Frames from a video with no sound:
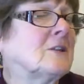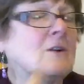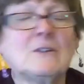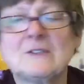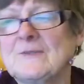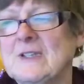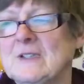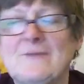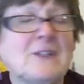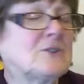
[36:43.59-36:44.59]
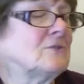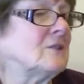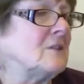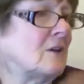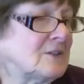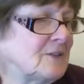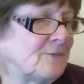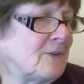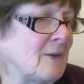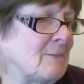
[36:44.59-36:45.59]
lots of individuals, lots of
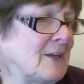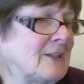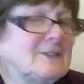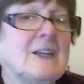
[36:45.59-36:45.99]
families.